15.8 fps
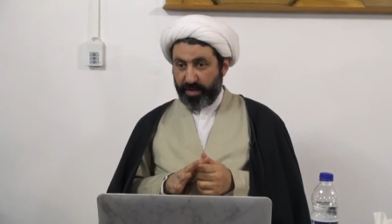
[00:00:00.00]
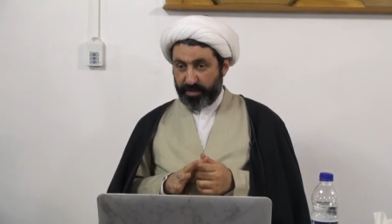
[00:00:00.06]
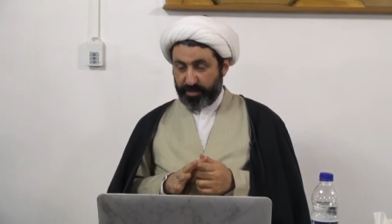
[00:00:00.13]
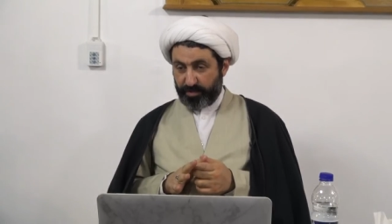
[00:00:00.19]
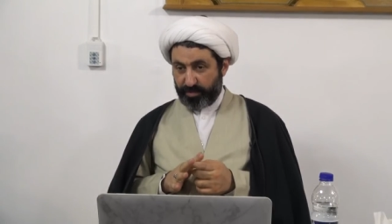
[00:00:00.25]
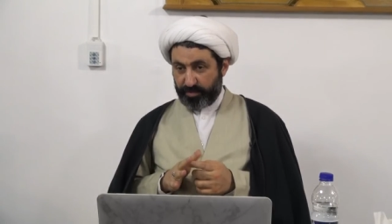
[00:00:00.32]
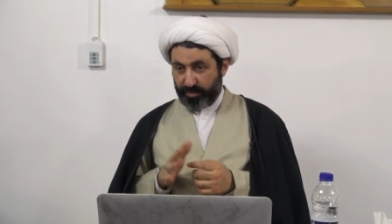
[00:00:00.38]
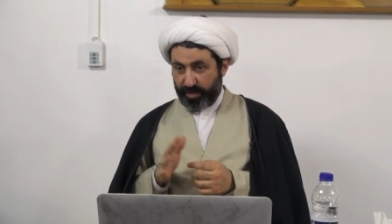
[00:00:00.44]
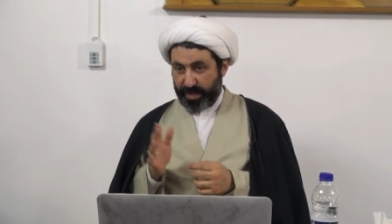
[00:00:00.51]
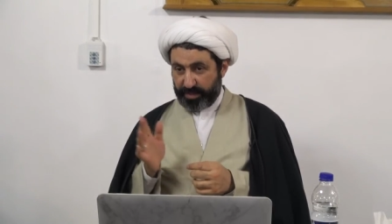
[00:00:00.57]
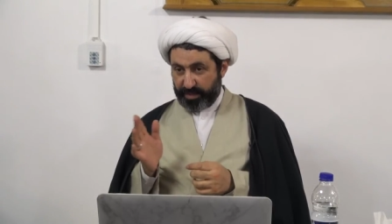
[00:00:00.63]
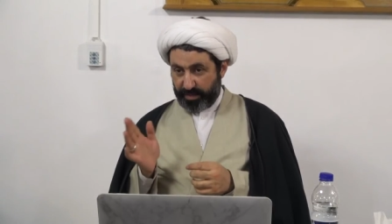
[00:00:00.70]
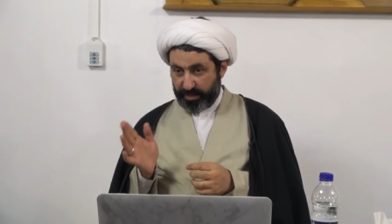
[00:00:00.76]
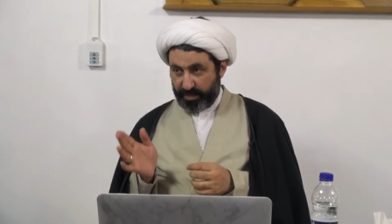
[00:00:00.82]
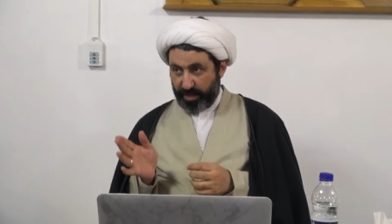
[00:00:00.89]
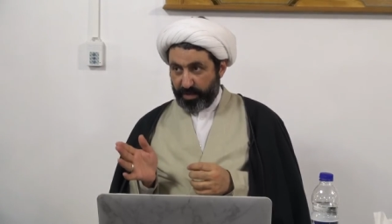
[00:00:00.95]
you know, you had
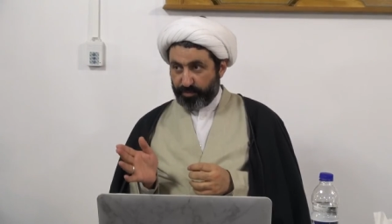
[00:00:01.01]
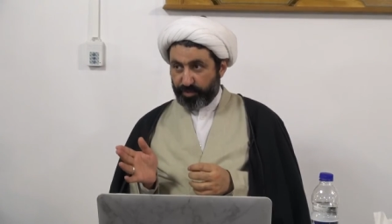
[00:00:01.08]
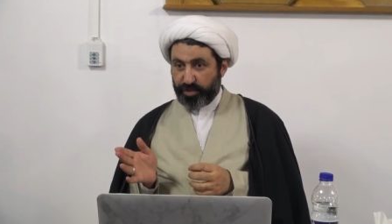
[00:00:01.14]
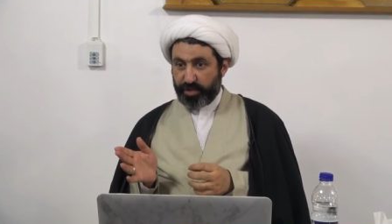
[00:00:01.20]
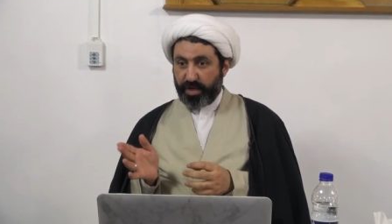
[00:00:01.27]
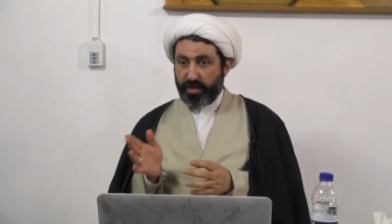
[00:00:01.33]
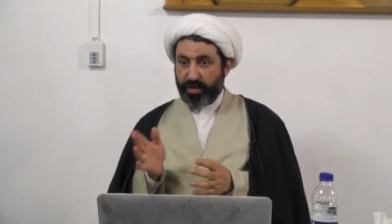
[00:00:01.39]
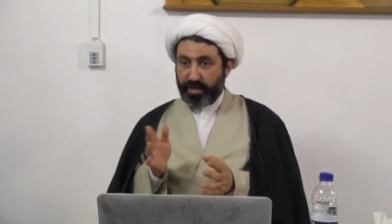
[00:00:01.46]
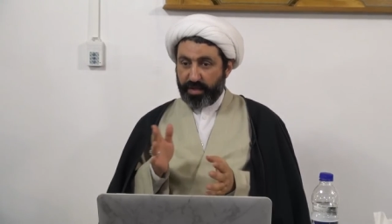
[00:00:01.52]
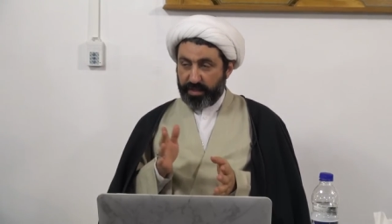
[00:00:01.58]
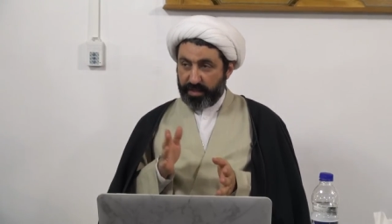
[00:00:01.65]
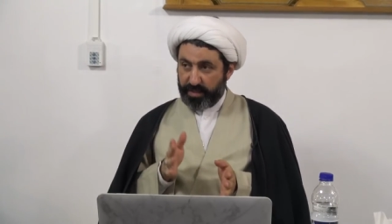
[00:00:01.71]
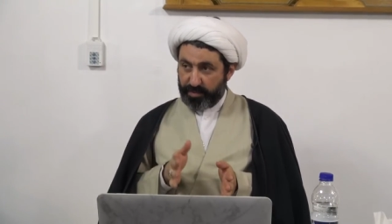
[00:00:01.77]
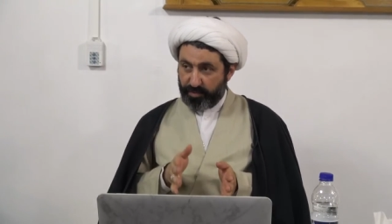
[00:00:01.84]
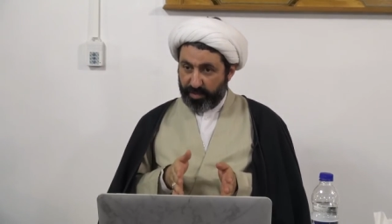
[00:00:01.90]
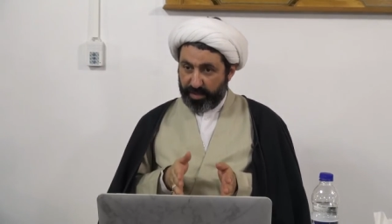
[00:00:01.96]
Hamza
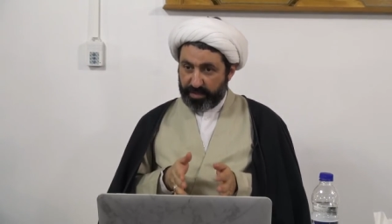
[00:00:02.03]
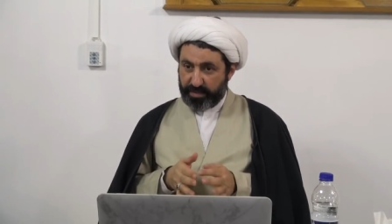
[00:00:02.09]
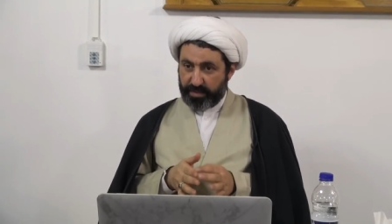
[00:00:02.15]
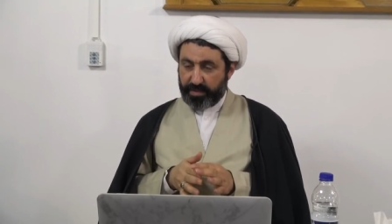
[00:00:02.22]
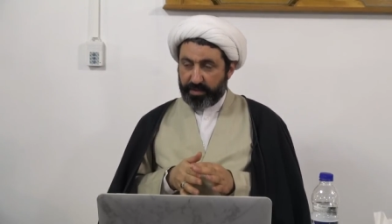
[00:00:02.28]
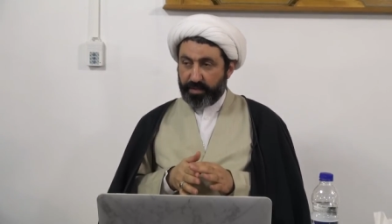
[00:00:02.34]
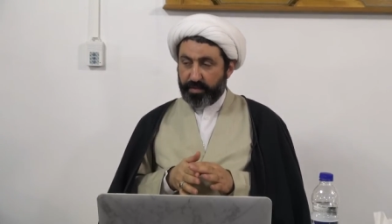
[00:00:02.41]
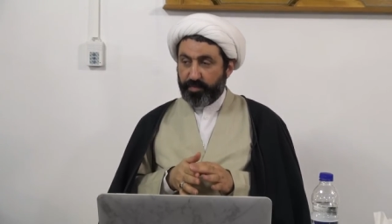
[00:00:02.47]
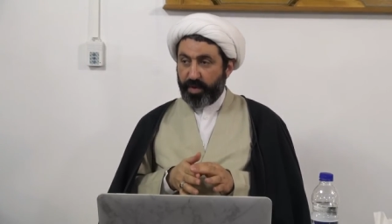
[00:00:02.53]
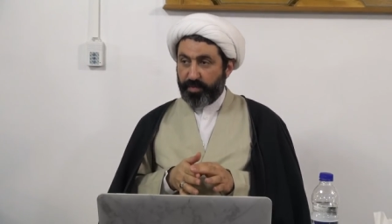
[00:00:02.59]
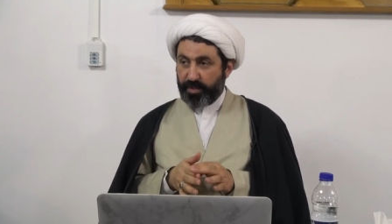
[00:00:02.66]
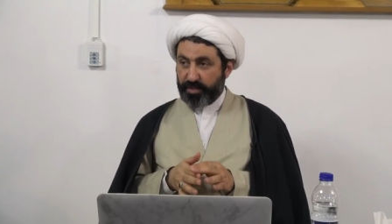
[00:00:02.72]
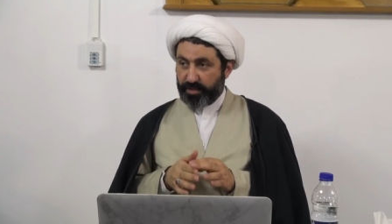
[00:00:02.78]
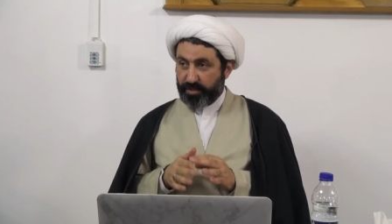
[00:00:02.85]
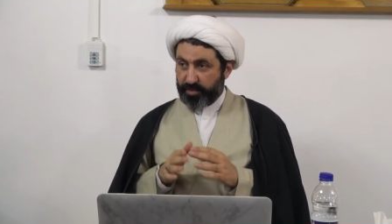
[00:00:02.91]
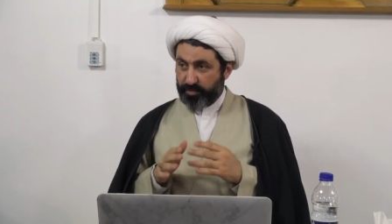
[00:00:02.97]
Shaqaev, you had
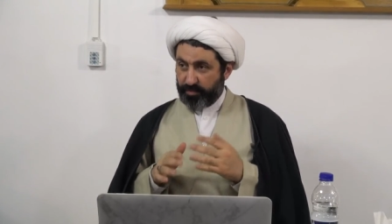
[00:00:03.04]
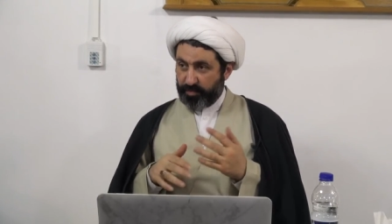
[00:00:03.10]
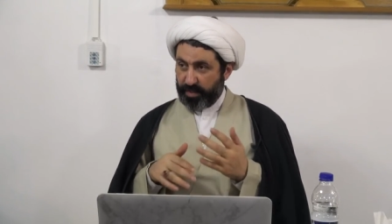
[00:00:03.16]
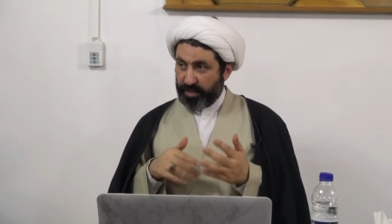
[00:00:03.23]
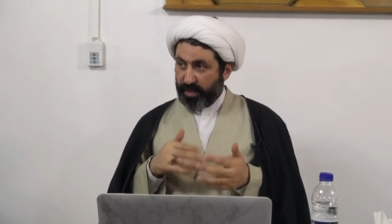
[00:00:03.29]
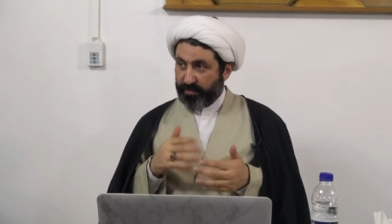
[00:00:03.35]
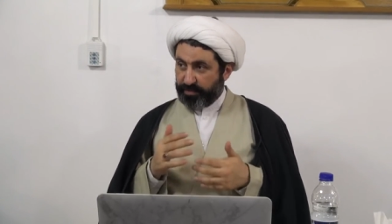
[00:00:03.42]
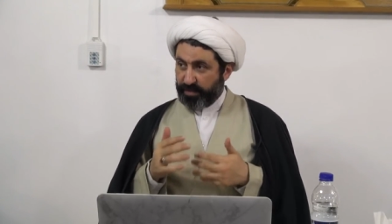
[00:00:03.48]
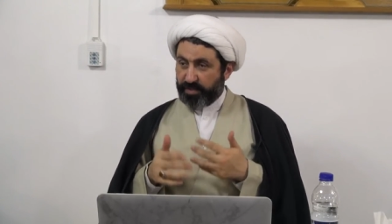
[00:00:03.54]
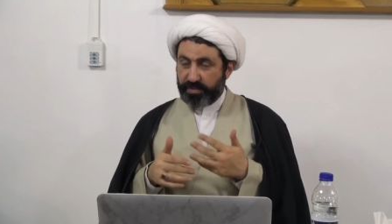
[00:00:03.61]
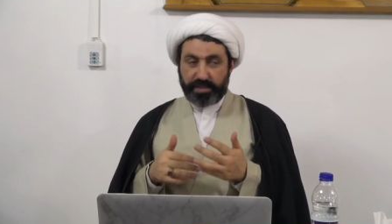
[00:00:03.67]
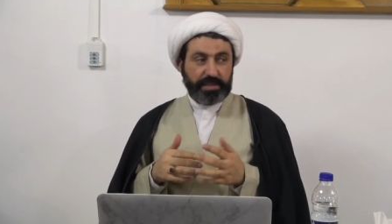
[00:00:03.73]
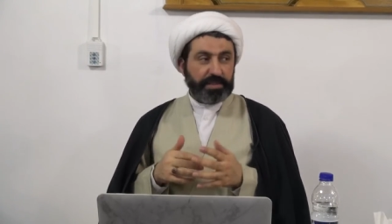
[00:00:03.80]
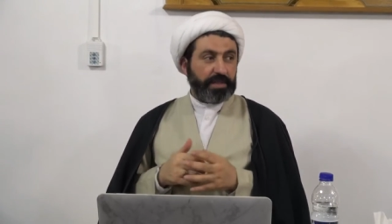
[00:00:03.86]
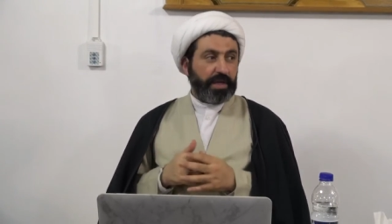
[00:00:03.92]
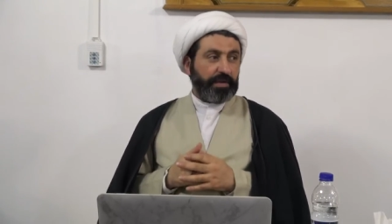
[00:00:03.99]
uh, Many of these
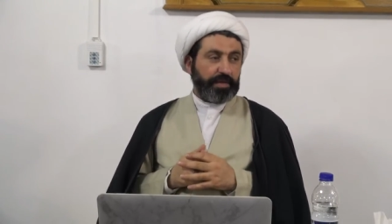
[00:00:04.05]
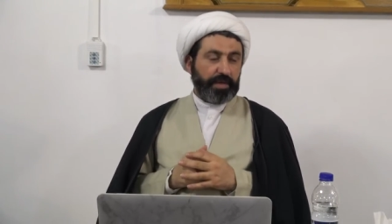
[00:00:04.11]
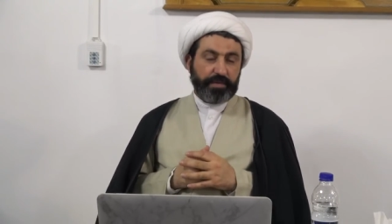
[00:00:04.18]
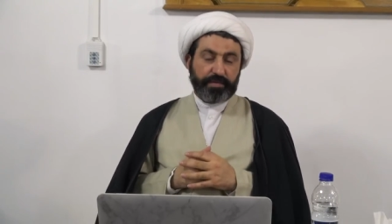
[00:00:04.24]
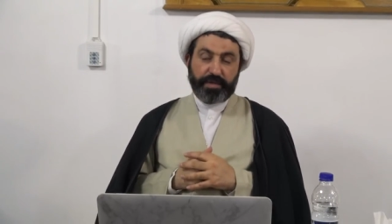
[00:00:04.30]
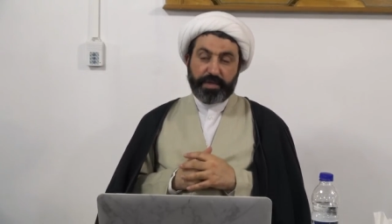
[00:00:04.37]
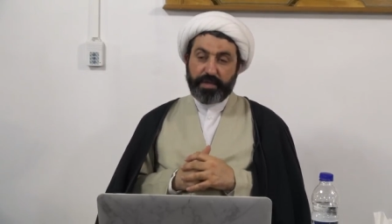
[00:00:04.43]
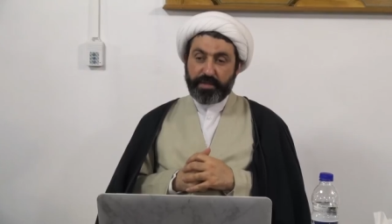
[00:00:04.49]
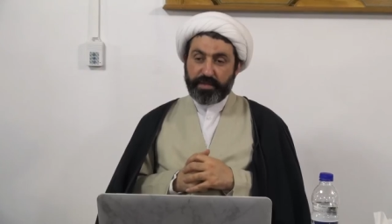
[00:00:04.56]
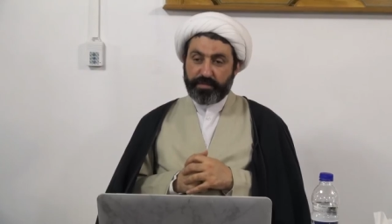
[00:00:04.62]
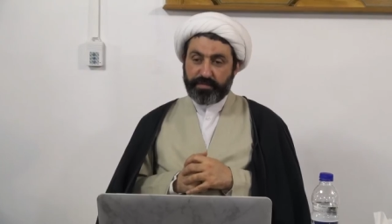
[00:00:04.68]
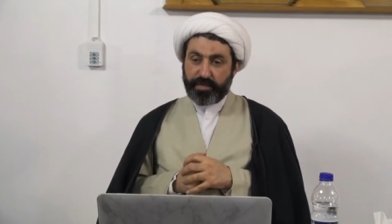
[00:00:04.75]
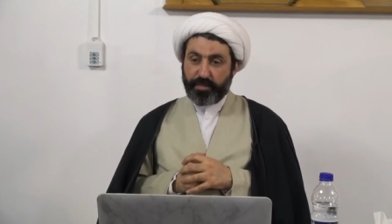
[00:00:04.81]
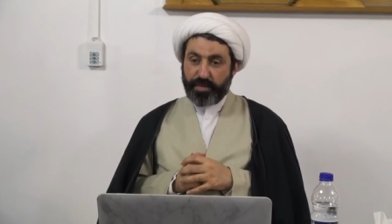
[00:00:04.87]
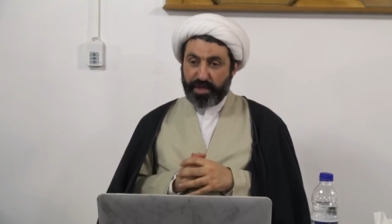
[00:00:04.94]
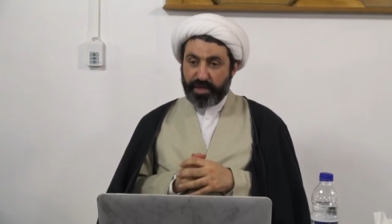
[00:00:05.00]
things now are very
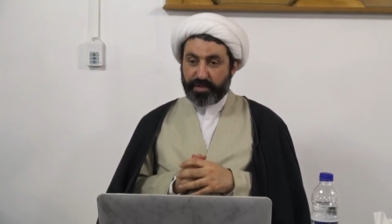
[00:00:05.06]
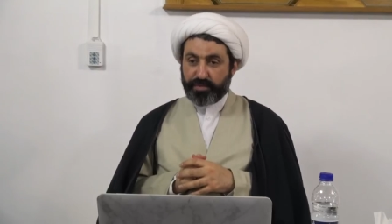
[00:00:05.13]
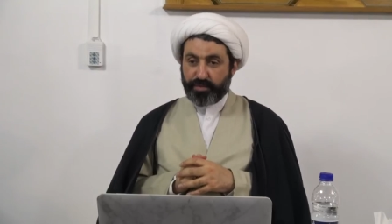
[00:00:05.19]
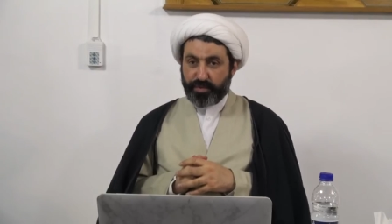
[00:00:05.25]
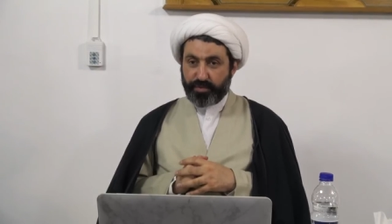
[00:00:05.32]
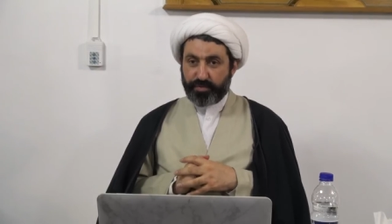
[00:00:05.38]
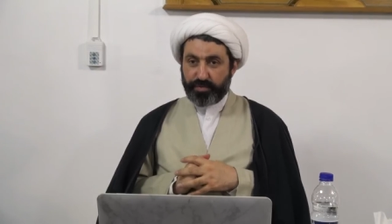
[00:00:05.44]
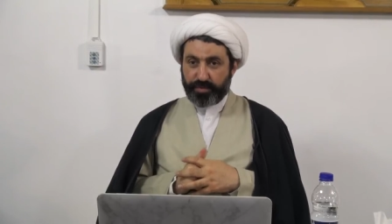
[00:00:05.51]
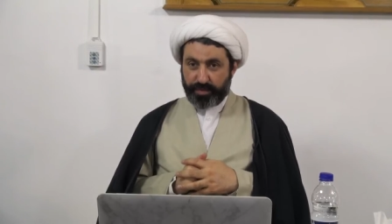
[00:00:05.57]
familiar to you.